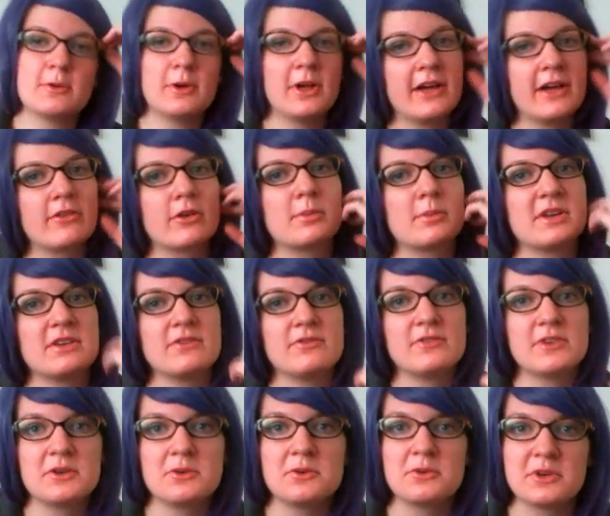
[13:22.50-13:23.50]
will ever be
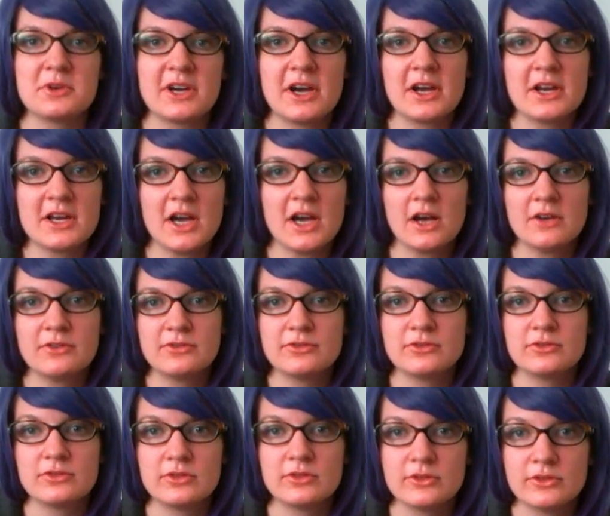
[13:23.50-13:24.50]
viewed enough,
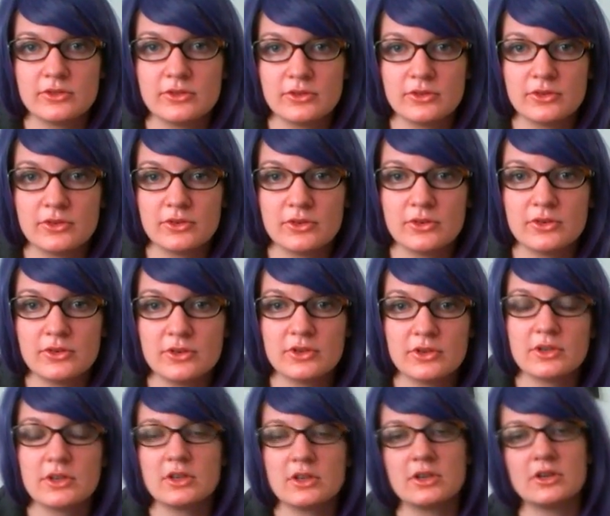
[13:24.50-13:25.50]

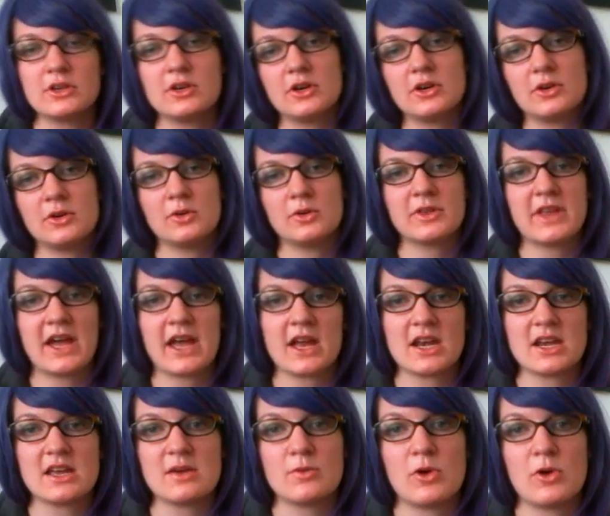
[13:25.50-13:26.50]
that
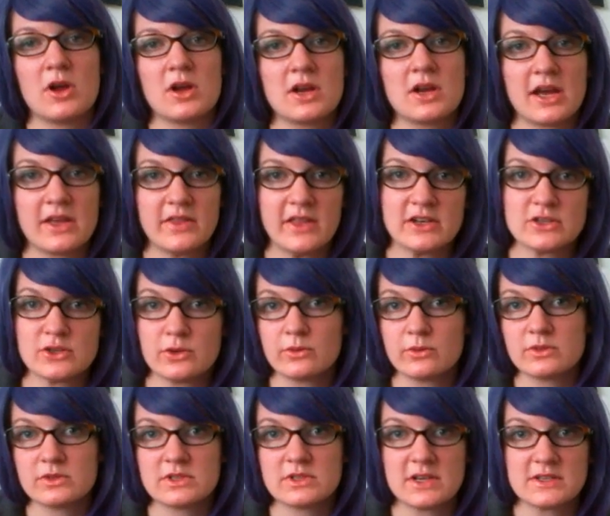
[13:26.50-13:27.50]
anyone that
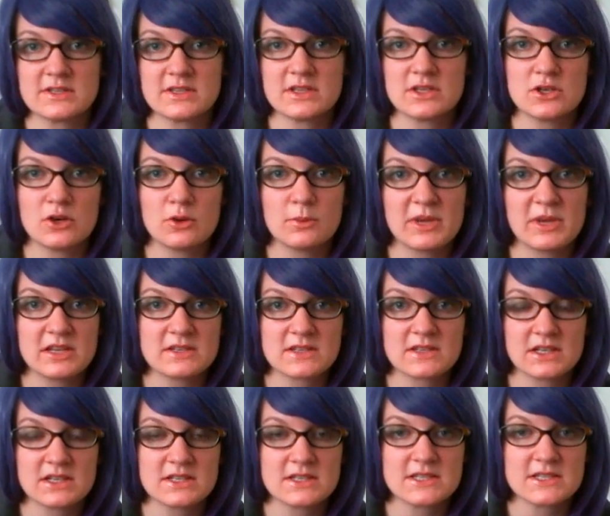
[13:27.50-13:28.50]
doesn't know me is
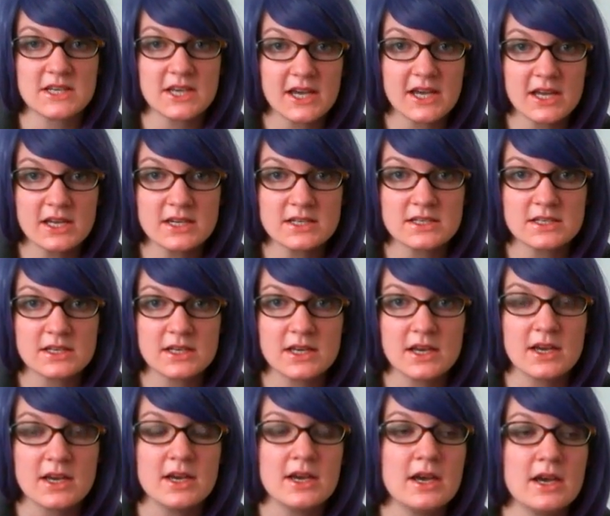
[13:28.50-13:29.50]
going to see it.
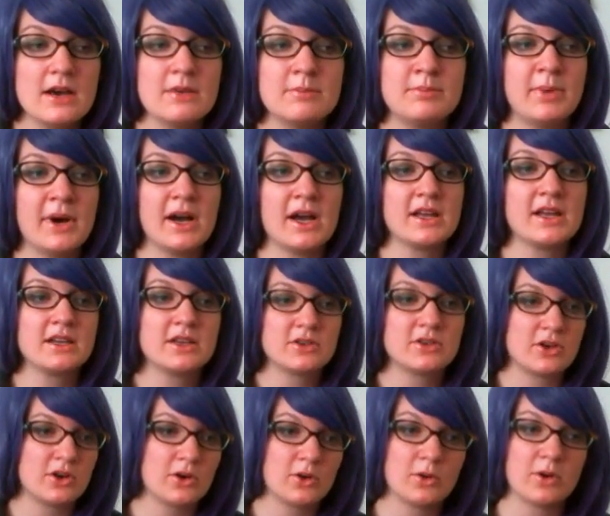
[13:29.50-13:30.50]
But,
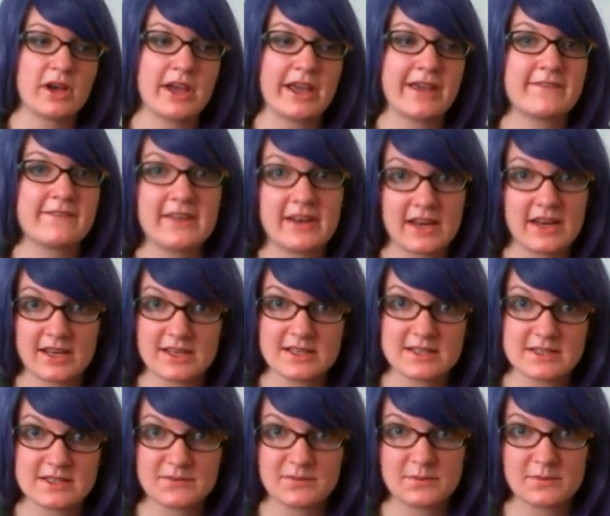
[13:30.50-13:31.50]
if it
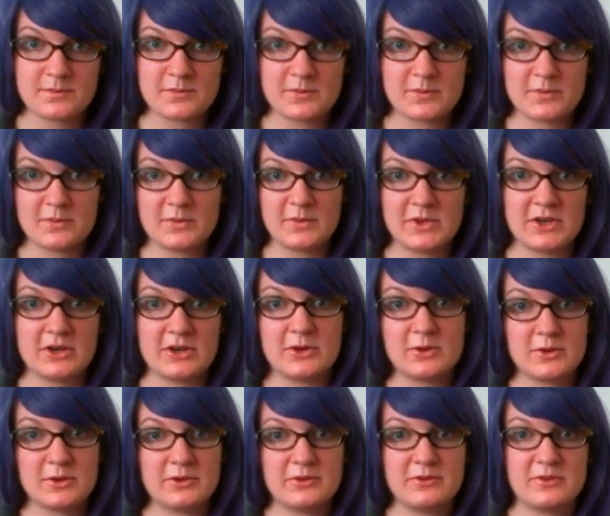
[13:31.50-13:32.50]
is,
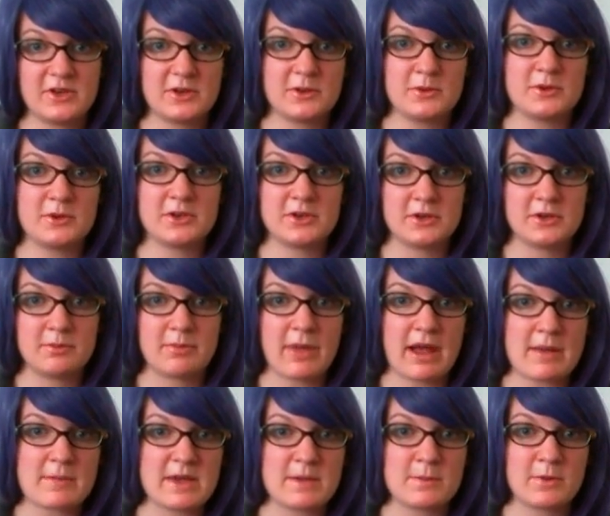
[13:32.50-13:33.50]
viewed
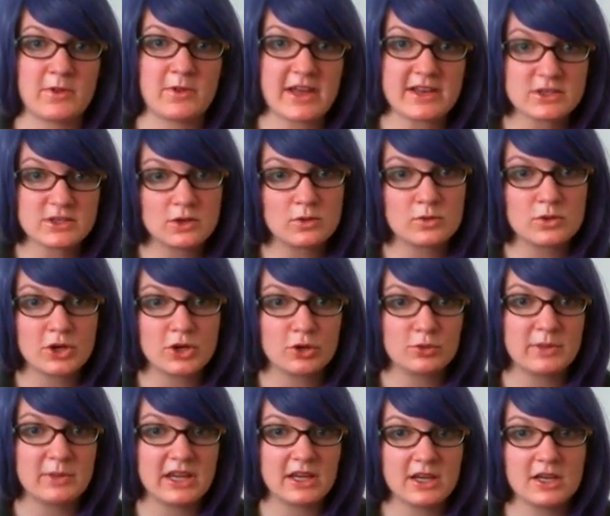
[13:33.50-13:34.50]
by people that don't
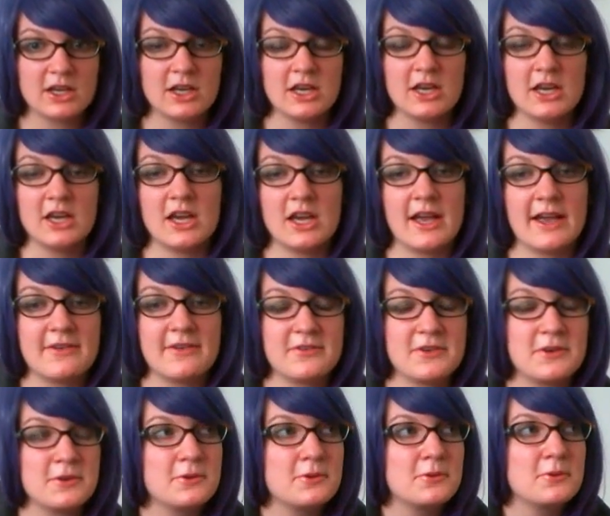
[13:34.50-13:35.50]
know me, if
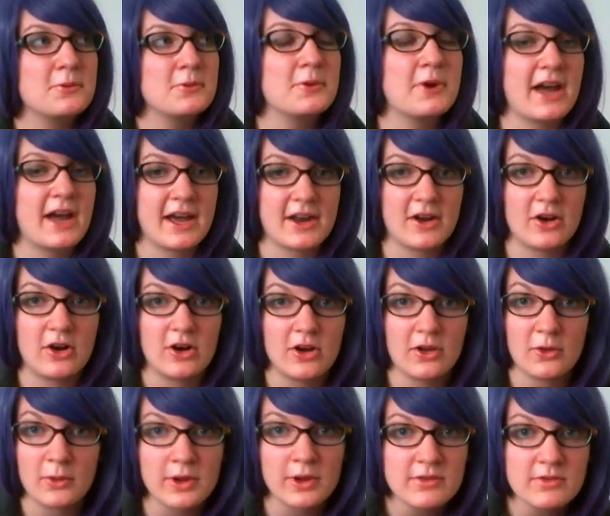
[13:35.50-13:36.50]
you at
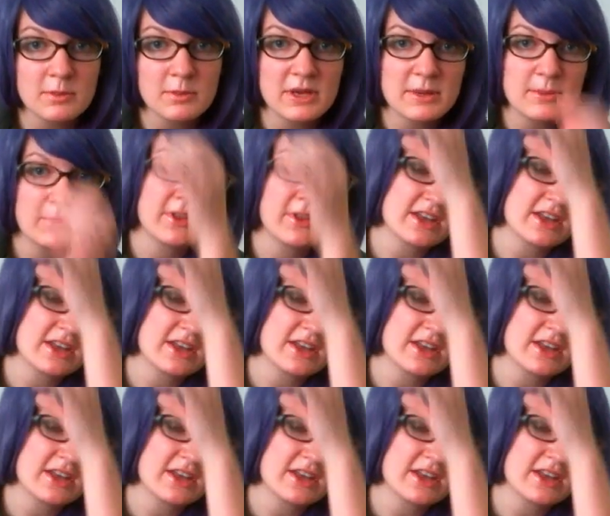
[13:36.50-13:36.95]
all, or even people